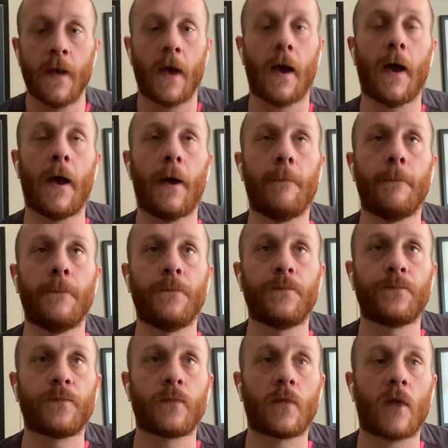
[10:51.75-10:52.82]
I
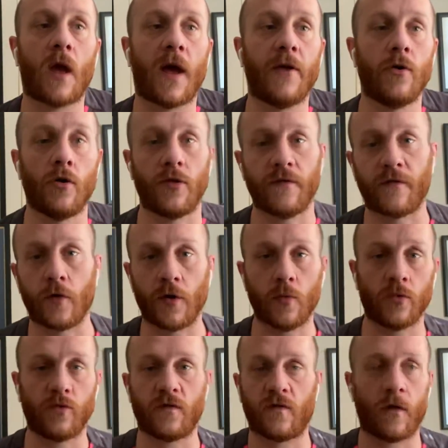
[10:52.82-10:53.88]
know they've only
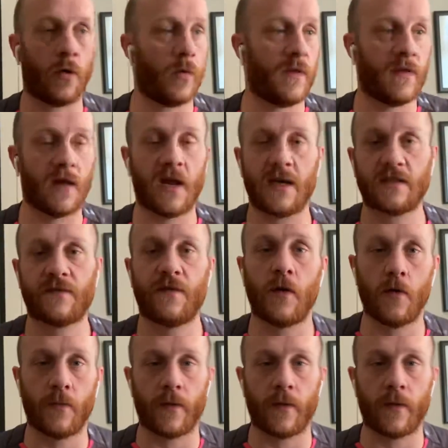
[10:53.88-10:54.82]
won 2 in the last few,